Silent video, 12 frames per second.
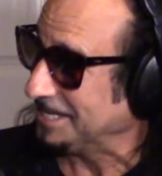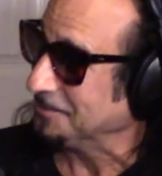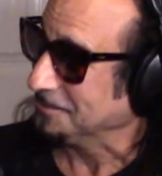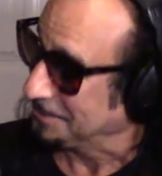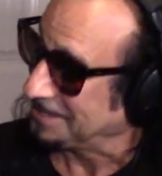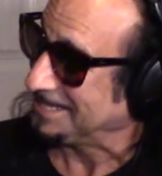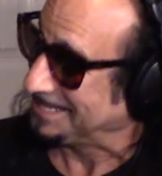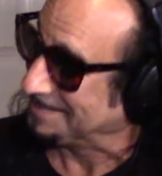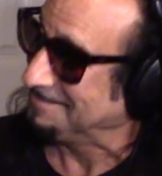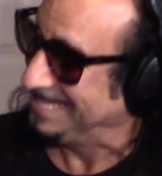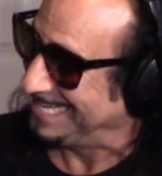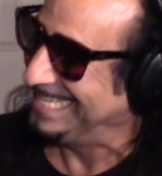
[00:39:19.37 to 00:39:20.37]
You're looking at
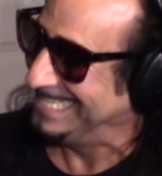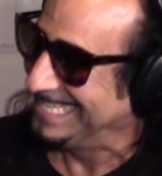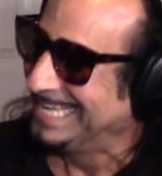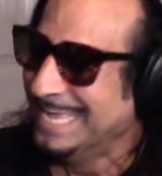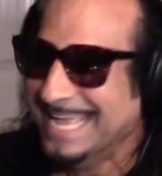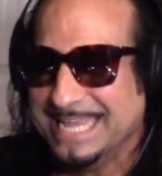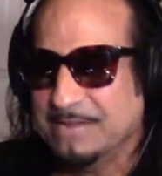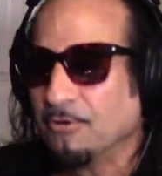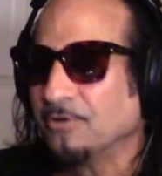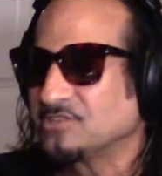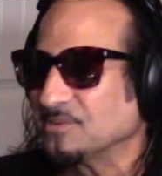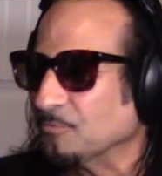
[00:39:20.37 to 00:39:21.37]
him like, he
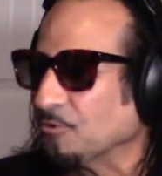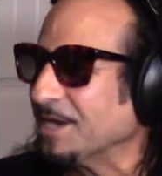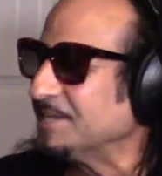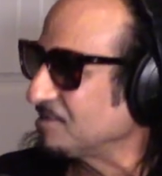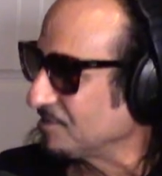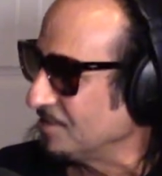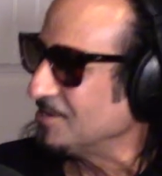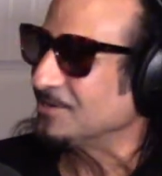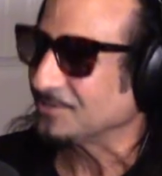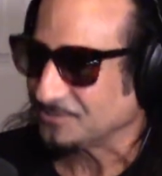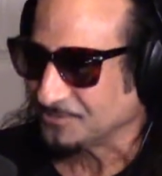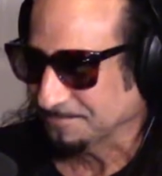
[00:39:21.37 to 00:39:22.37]
wrote some great
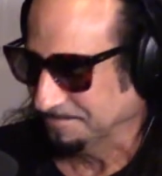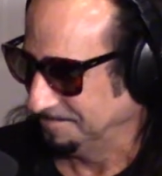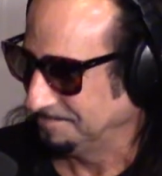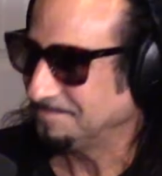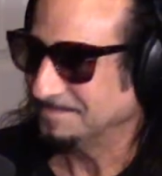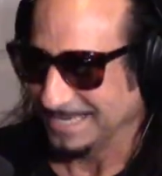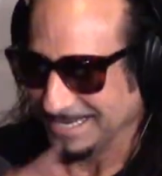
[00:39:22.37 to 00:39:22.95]
songs. Yeah, he's guy.